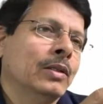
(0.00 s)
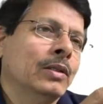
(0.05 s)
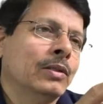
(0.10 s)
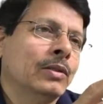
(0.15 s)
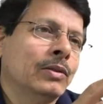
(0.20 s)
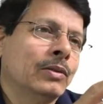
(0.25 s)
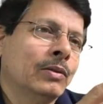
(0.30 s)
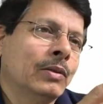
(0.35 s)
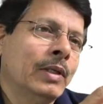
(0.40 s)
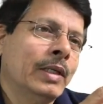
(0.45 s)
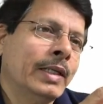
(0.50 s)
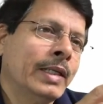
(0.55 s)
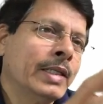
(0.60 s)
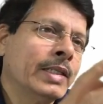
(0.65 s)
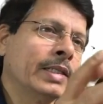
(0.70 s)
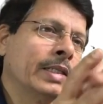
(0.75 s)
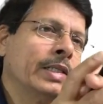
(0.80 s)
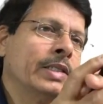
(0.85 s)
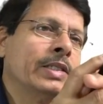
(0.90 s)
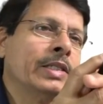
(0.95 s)
So let
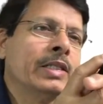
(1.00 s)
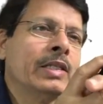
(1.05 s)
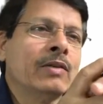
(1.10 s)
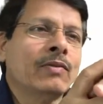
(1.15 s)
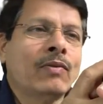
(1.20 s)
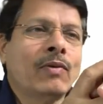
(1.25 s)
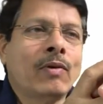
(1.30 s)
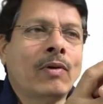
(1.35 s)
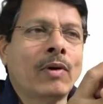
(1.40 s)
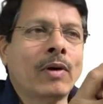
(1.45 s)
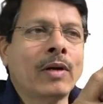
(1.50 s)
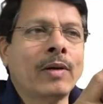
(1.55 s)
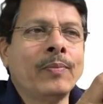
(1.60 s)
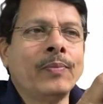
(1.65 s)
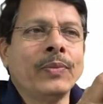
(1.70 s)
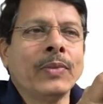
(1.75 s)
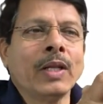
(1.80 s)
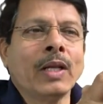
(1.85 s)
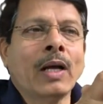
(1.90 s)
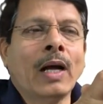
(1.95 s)
us consider for
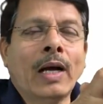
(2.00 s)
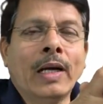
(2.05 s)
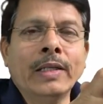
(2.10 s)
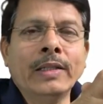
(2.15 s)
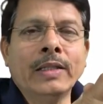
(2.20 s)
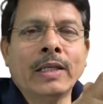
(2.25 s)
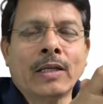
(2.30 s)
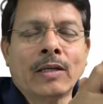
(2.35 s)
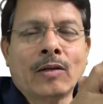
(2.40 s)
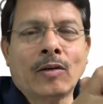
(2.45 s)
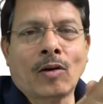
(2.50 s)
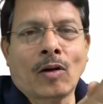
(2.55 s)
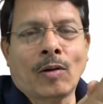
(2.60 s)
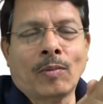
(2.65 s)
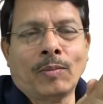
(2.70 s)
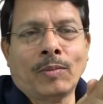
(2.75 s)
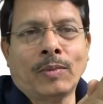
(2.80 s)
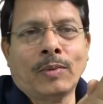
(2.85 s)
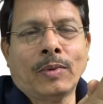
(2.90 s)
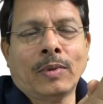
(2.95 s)
IR
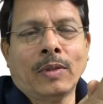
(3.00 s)
drop.